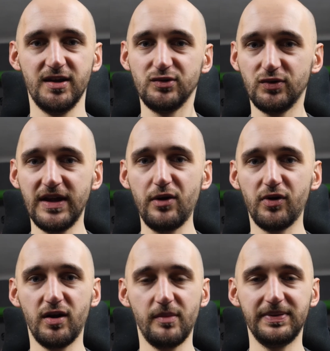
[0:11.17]
Today we're
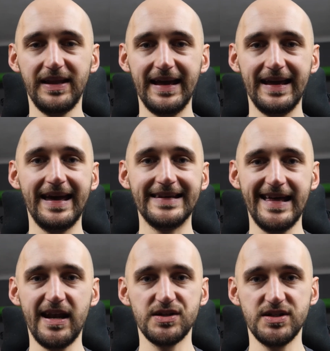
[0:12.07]
gonna play
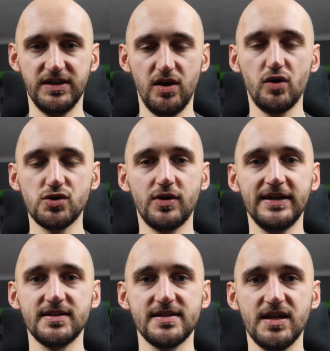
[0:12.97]
another GTO
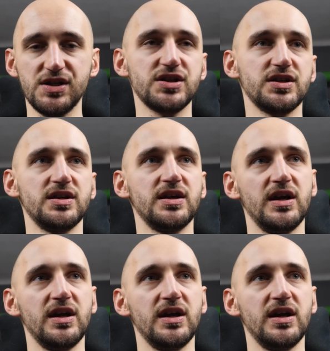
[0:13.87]
trainer session.